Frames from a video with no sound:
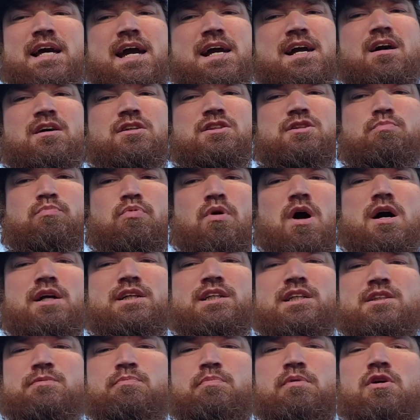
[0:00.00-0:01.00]
Take on some
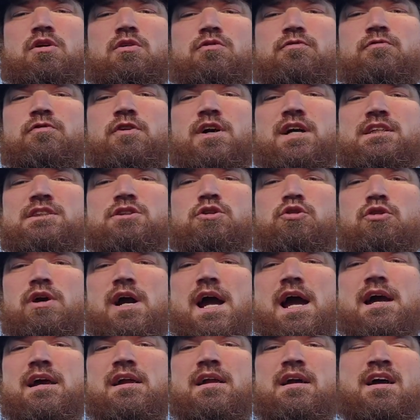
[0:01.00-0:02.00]
projects, build, fix,
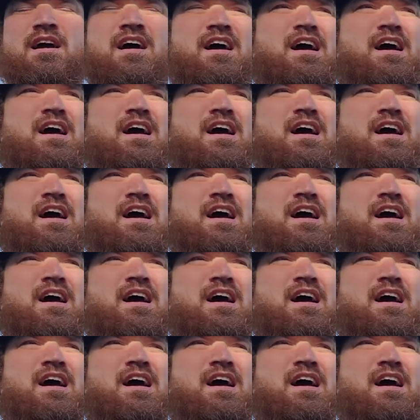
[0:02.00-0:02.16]
create.